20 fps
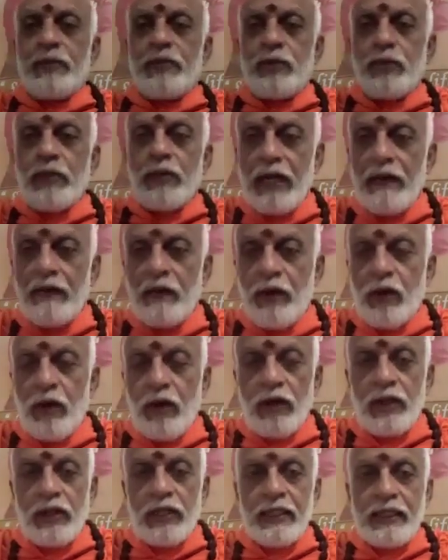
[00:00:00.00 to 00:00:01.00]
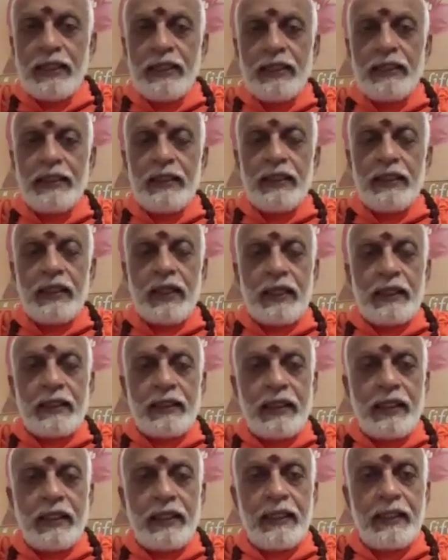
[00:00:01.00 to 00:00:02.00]
you have already
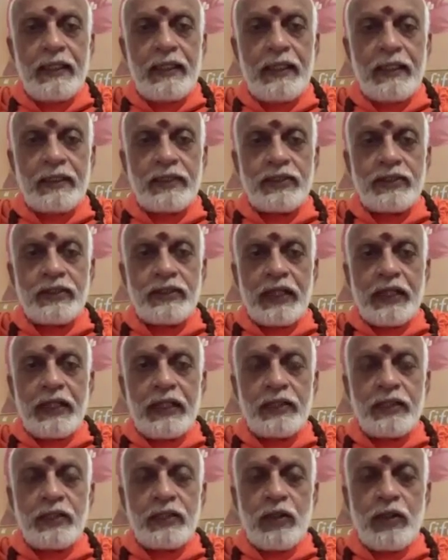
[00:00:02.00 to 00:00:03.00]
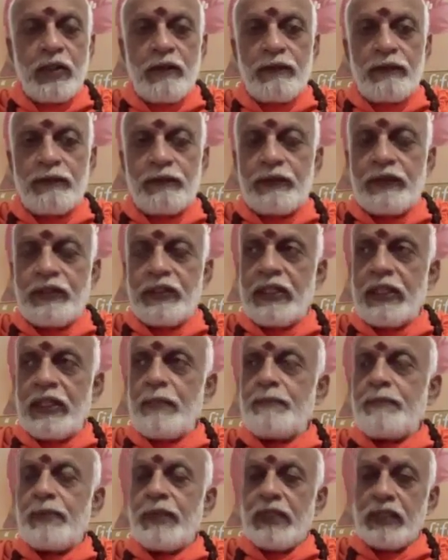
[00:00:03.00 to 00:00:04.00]
attained a state of
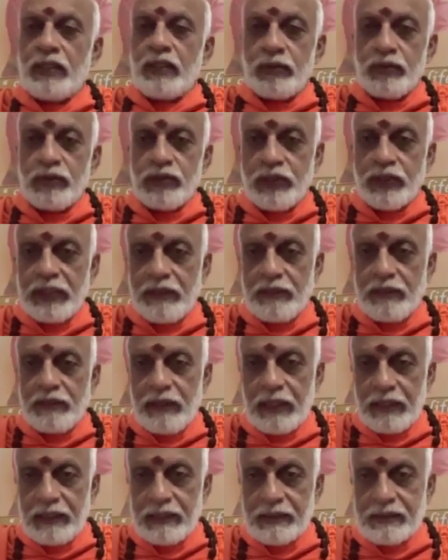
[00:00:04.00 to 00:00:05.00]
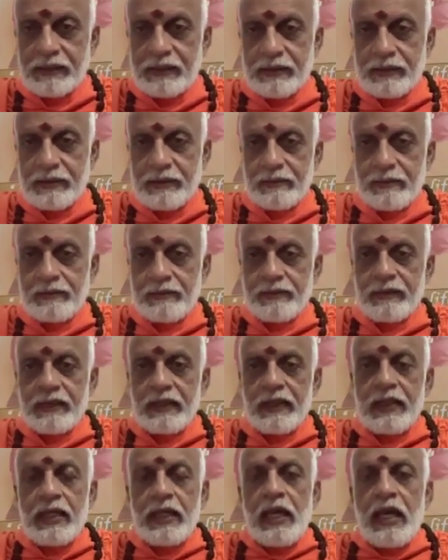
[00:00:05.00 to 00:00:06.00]
deep inquisitiveness
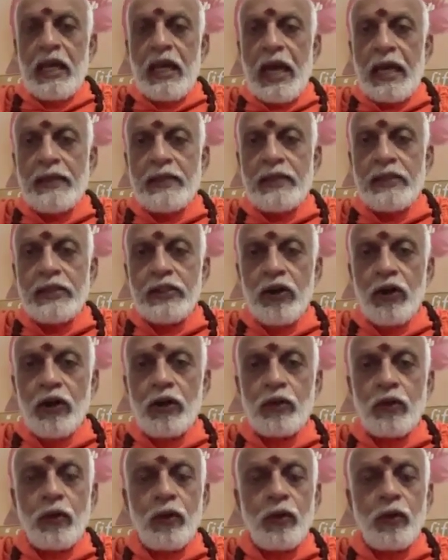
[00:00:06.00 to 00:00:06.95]
and your